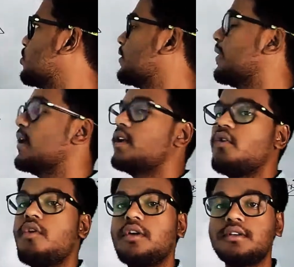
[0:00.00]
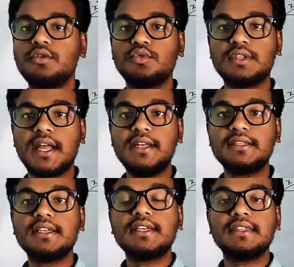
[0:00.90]
are there on two
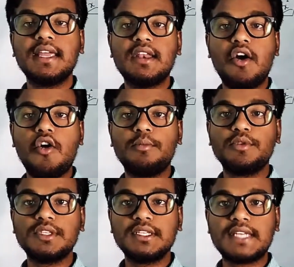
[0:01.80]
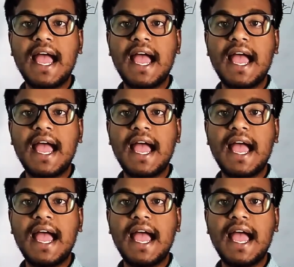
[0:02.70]
sides, then opposite